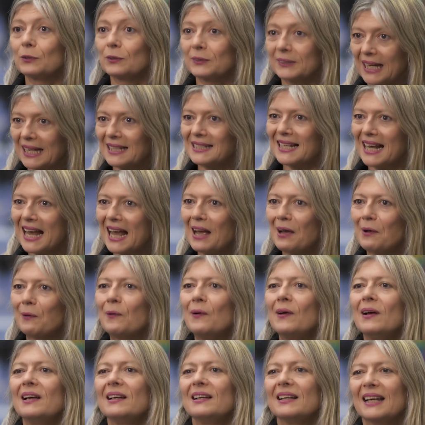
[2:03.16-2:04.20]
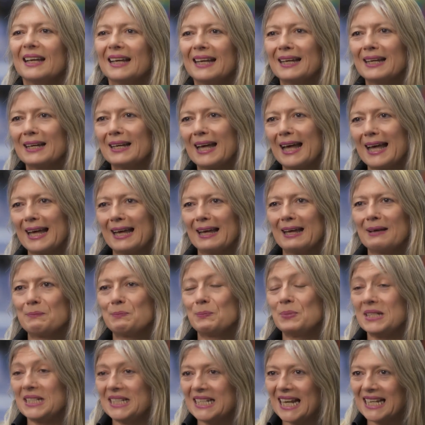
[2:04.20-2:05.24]
all, that's how
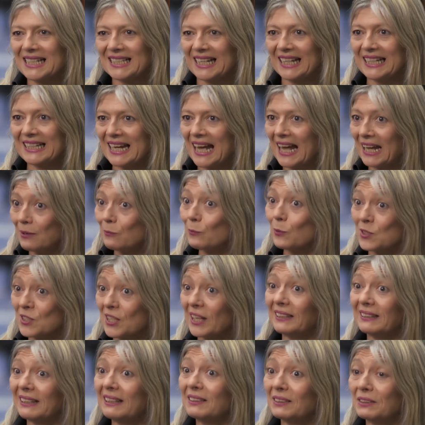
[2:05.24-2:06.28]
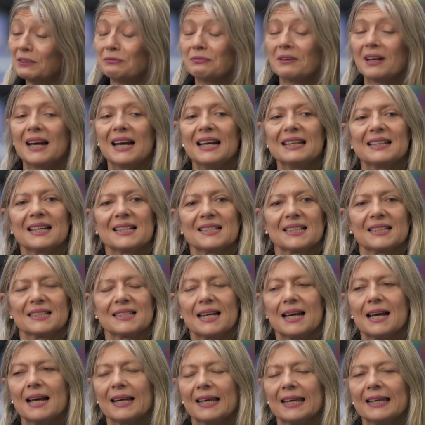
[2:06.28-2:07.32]
PCSK9 was identified as a
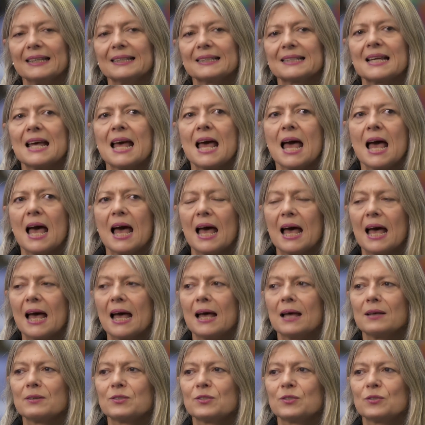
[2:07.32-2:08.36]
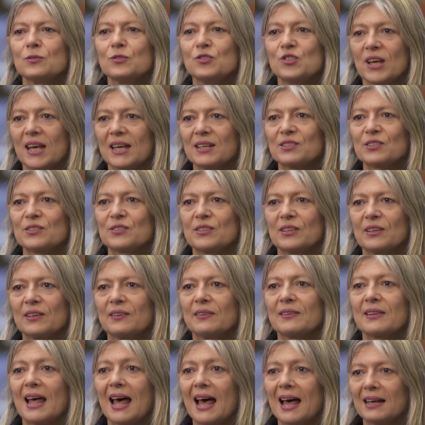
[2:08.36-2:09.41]
target, suggest
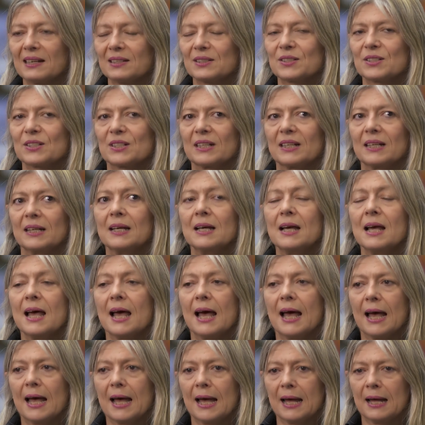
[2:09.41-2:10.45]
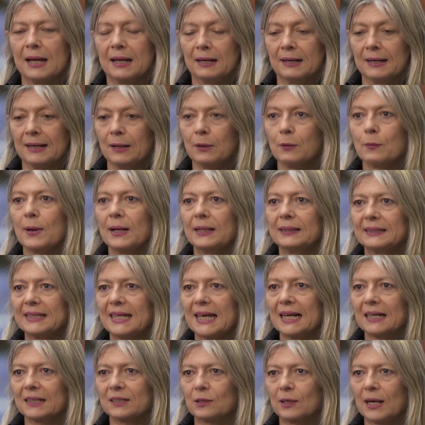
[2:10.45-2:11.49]
that low
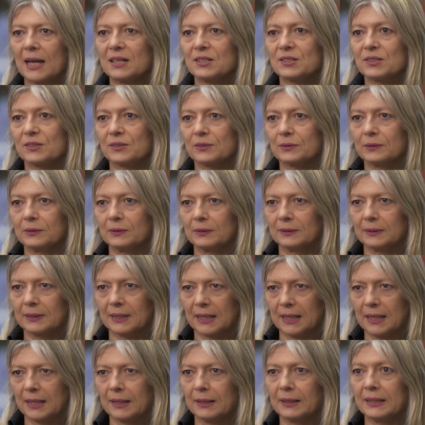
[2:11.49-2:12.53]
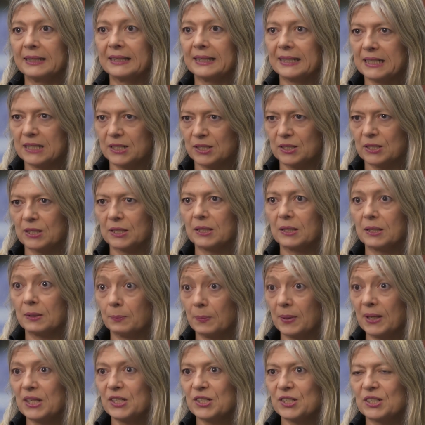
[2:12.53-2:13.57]
LDL cholesterol in these
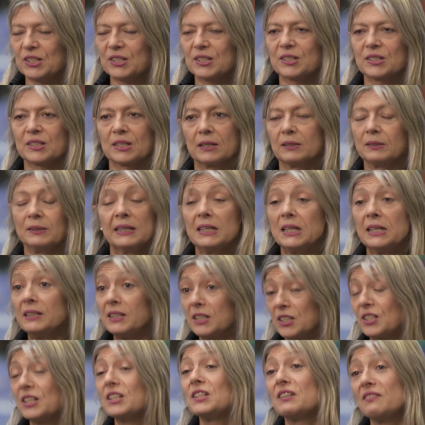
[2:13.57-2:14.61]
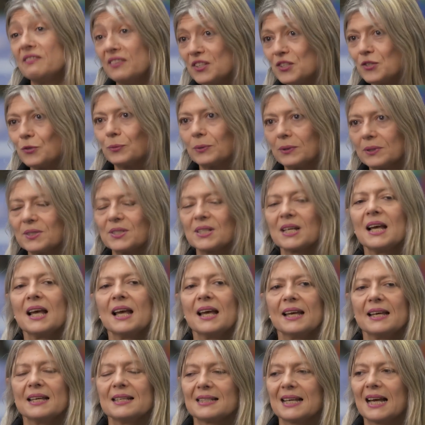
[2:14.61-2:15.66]
patients, in these individuals,
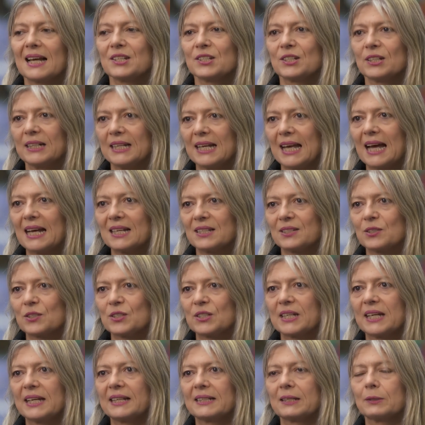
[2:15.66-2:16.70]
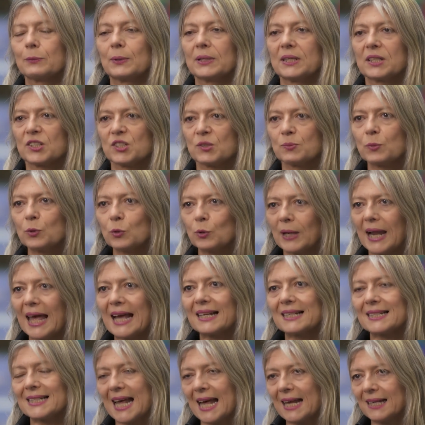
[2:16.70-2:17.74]
is actually associated with a small
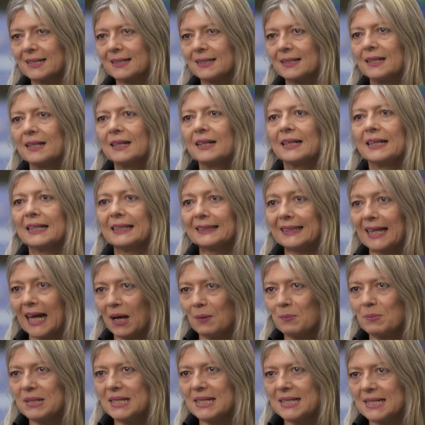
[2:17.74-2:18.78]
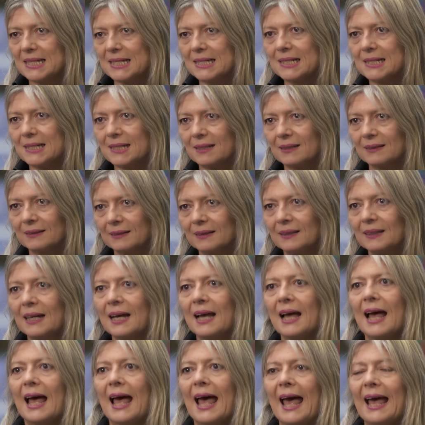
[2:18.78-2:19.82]
excess in diabetes
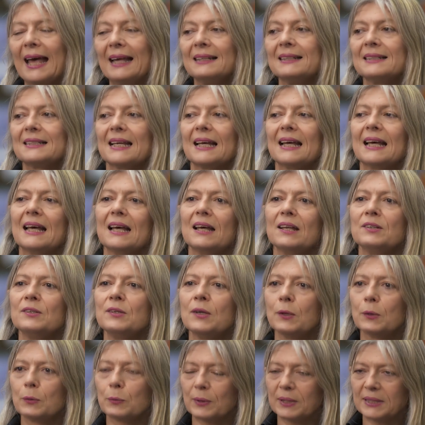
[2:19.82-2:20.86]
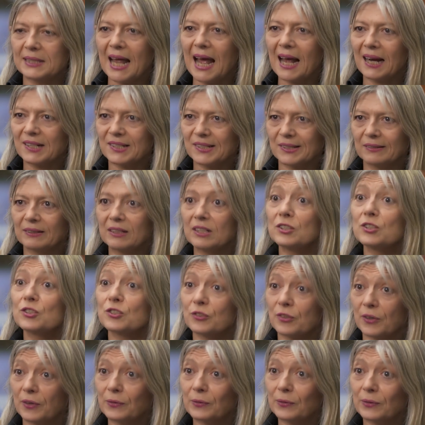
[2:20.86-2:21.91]
and no reduction in
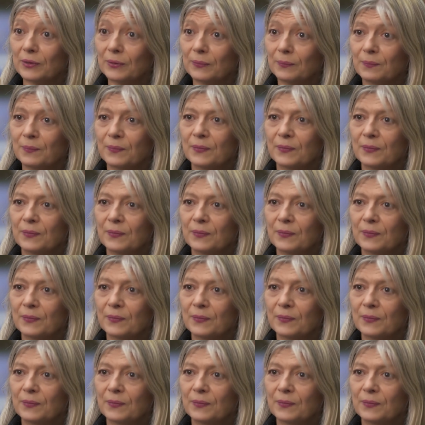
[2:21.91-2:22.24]
stroke.